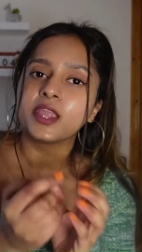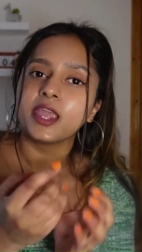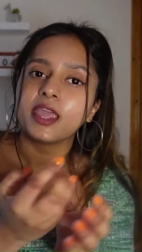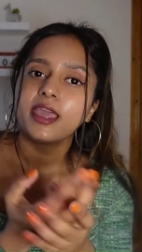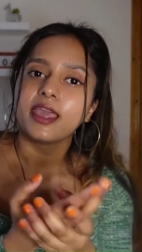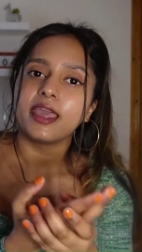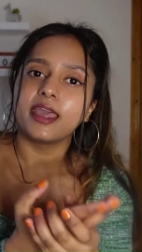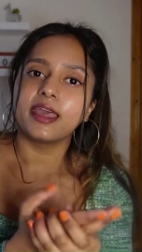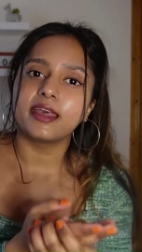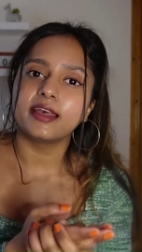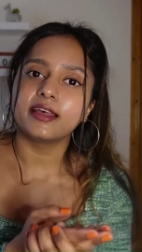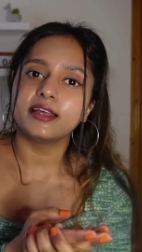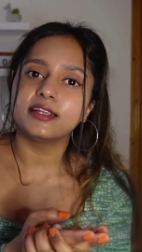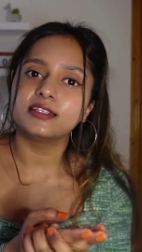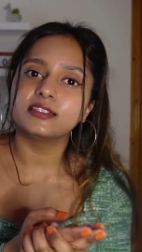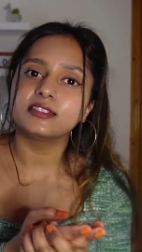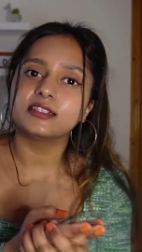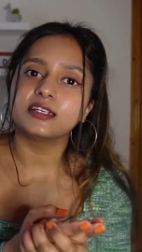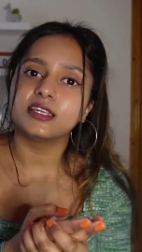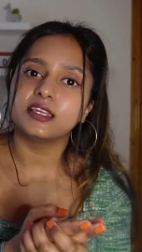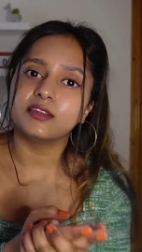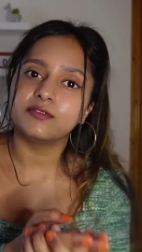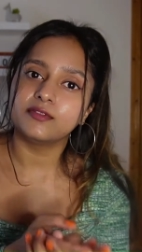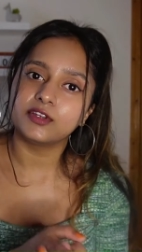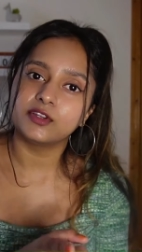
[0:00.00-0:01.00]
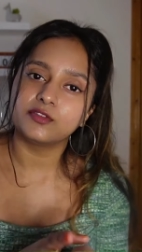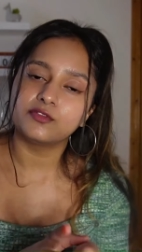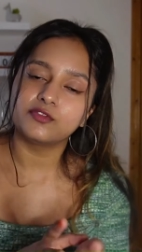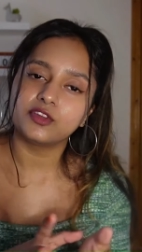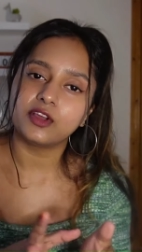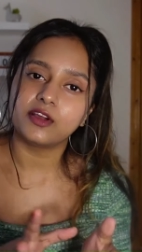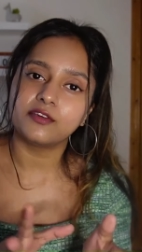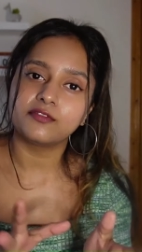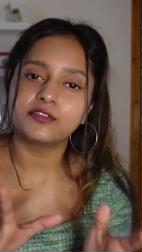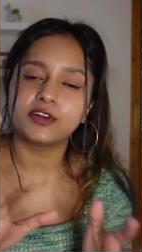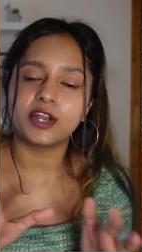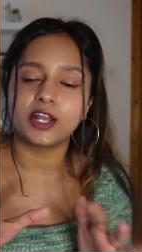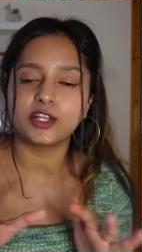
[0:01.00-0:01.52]
And even if you have
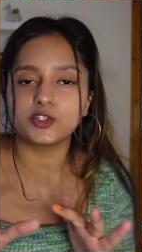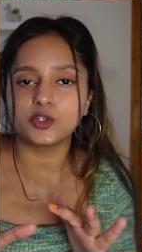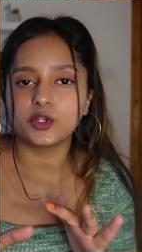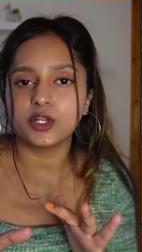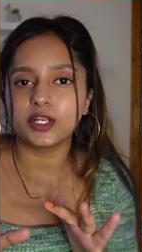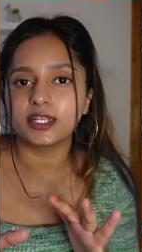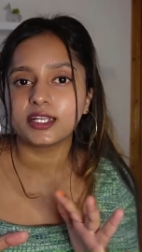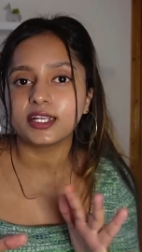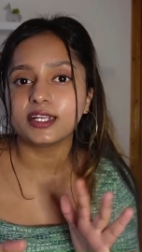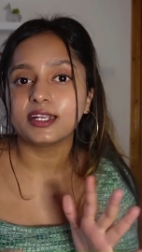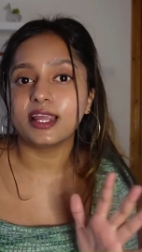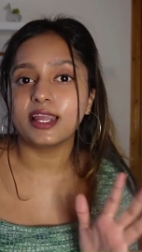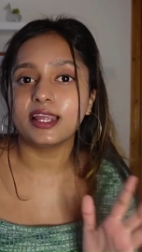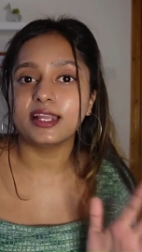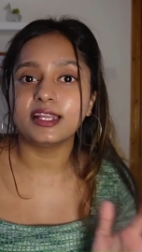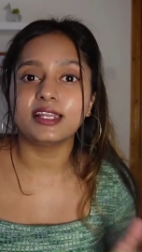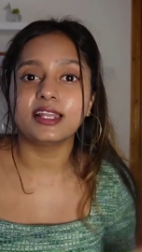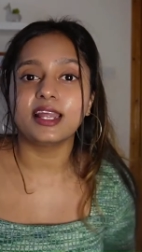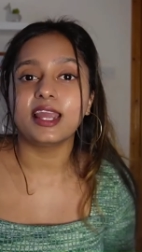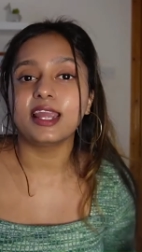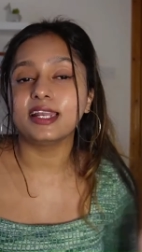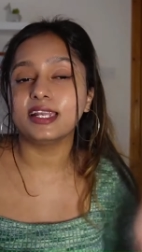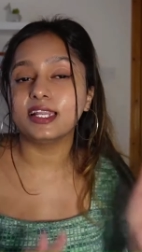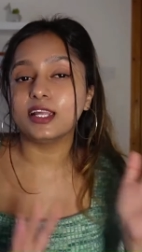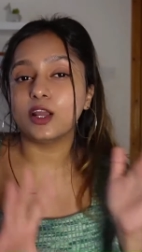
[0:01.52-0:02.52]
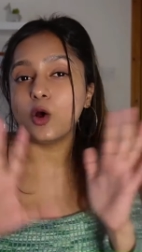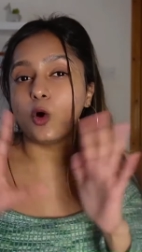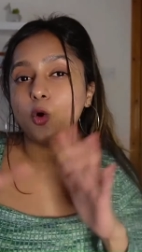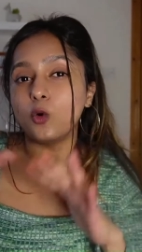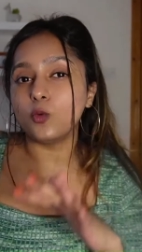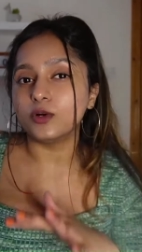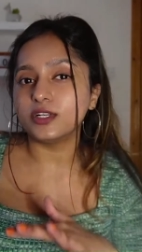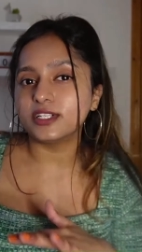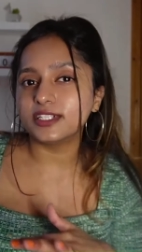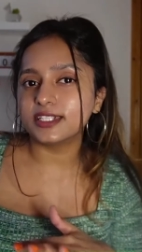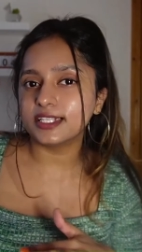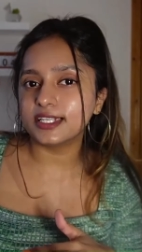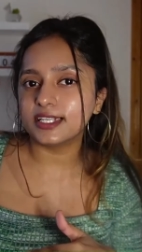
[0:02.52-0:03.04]
graduated in any
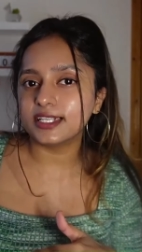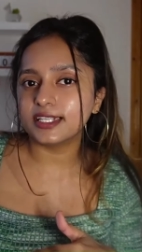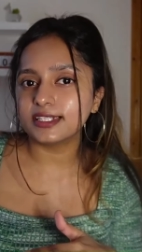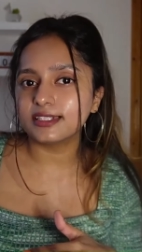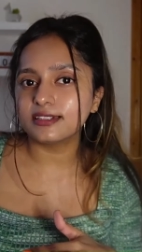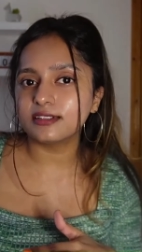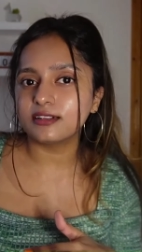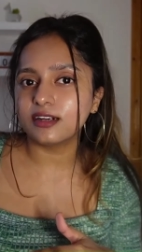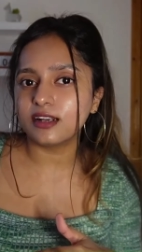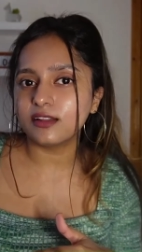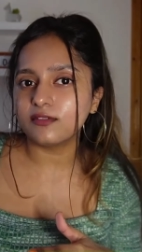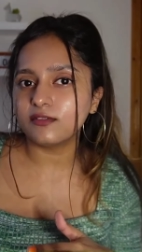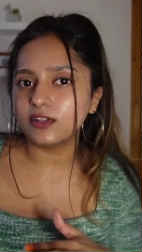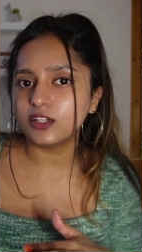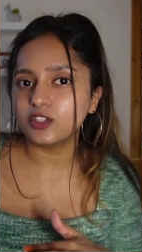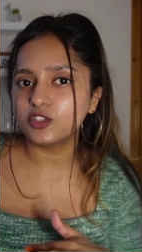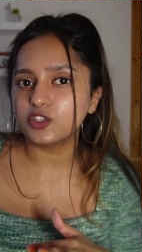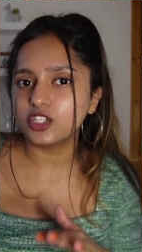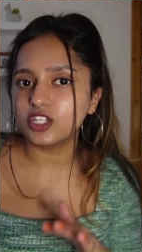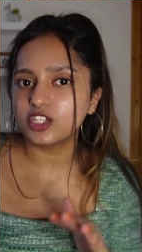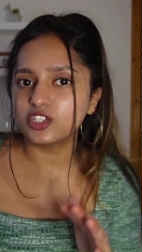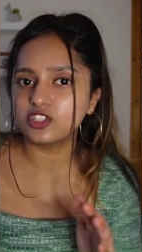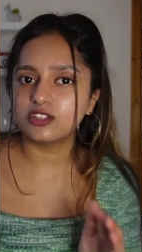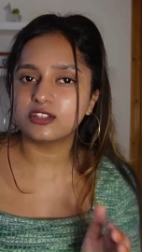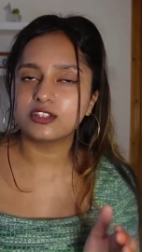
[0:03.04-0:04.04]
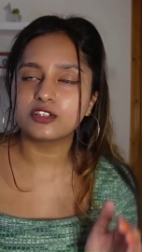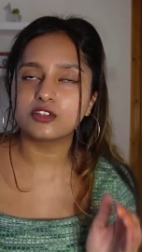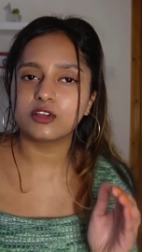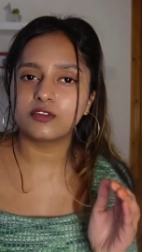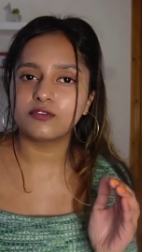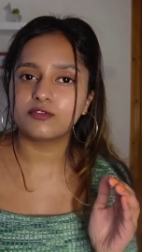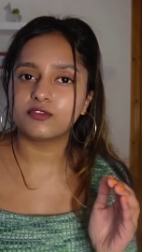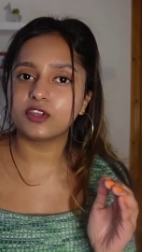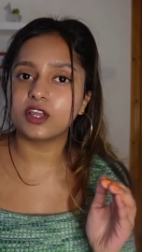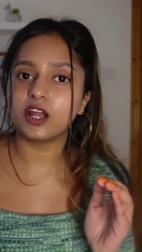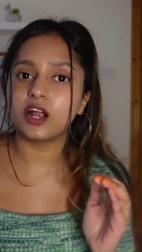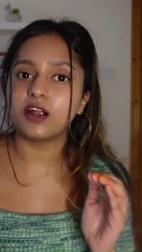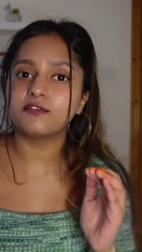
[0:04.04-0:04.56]
overseas third level education, so if
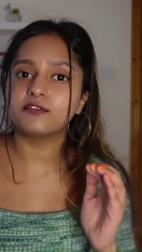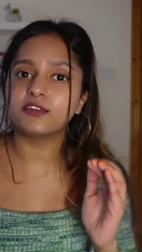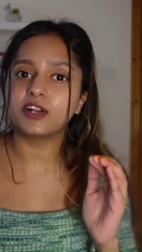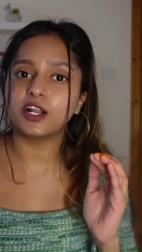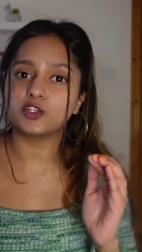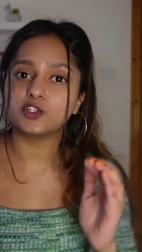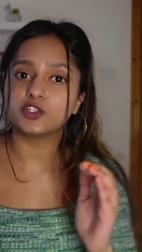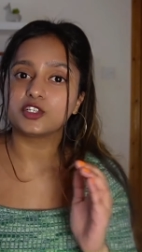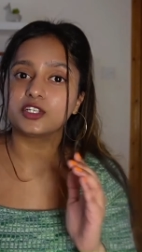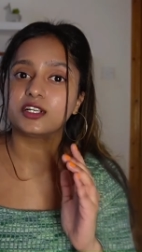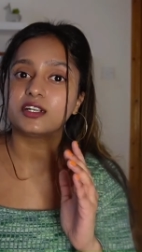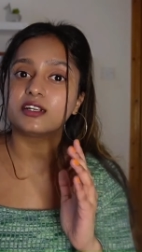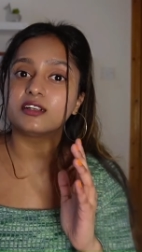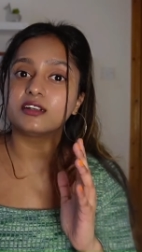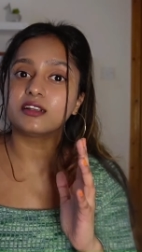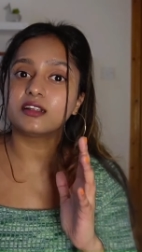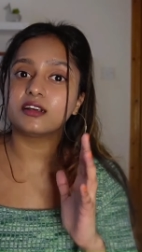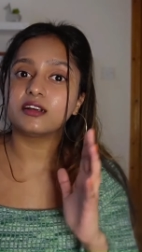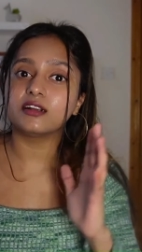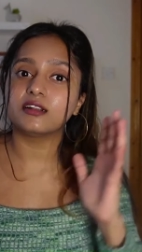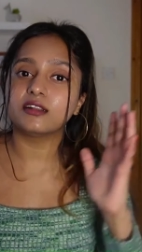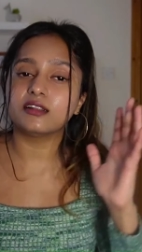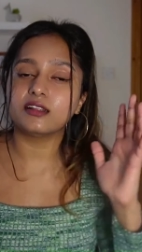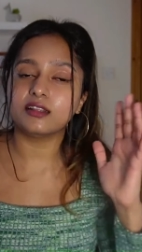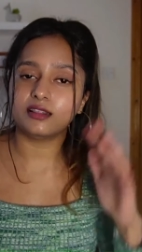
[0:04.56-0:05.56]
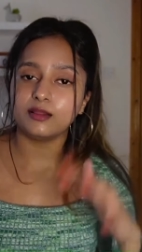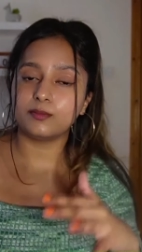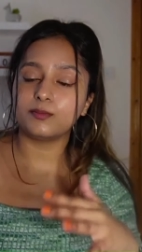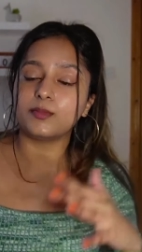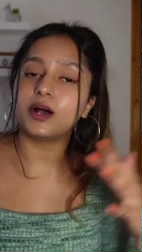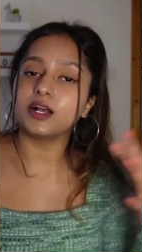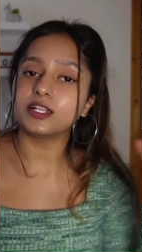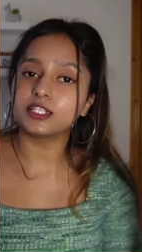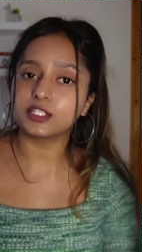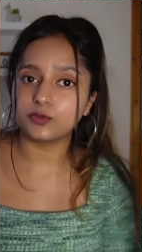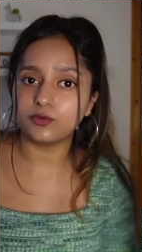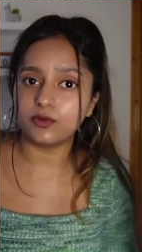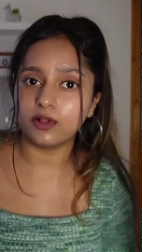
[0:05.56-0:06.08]
you have graduated in the
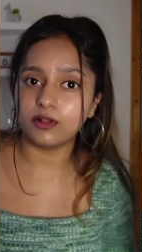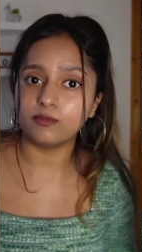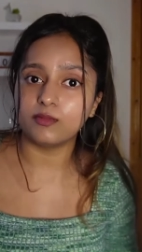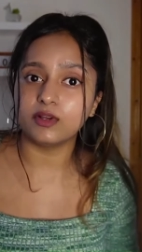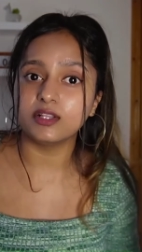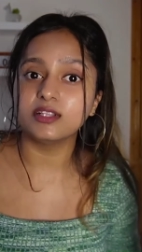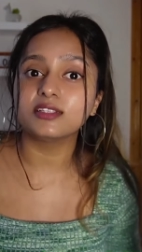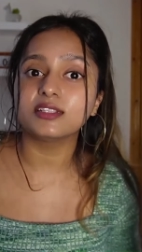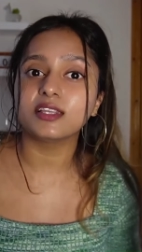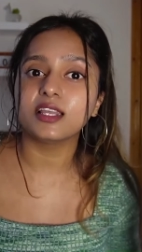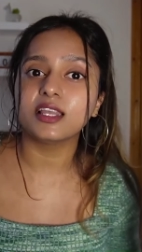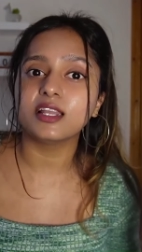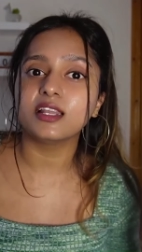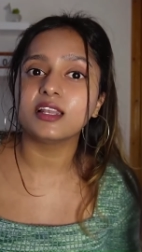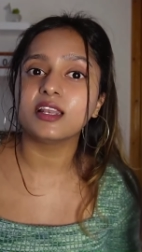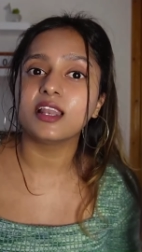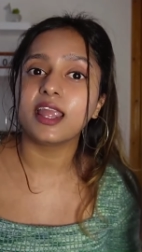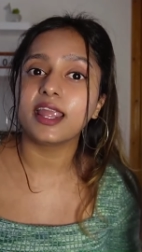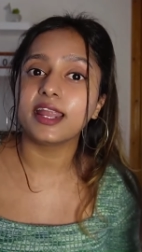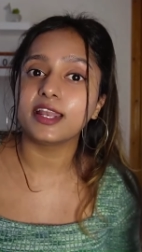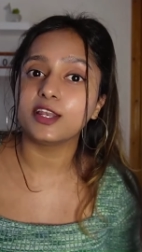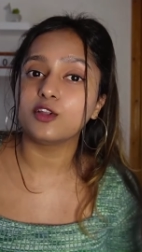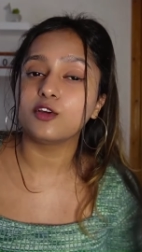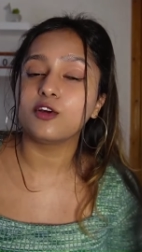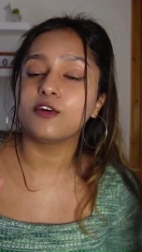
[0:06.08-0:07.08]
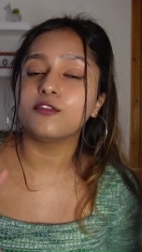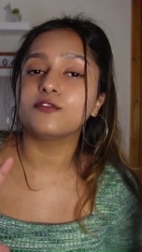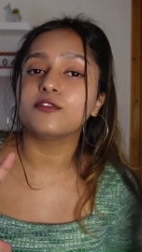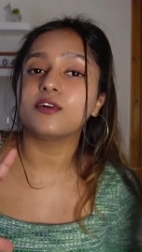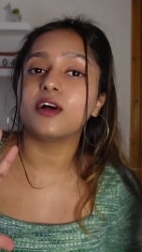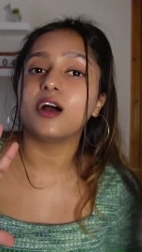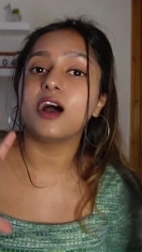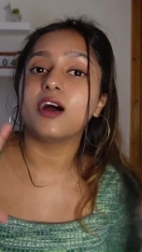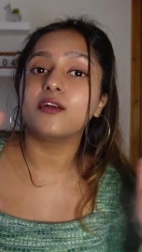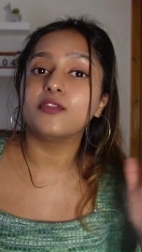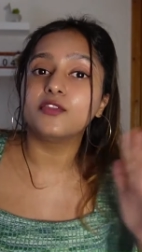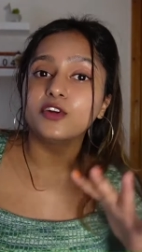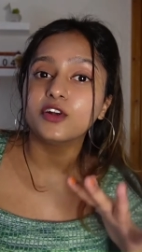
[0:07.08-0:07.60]
past 12 months in any of
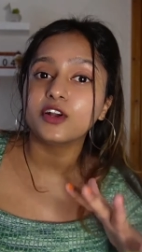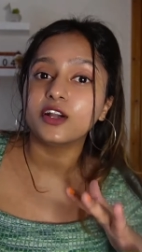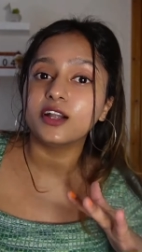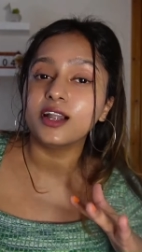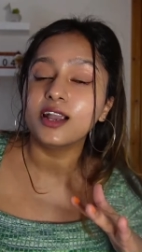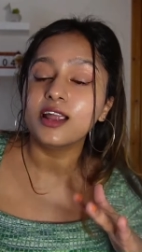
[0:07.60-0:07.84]
other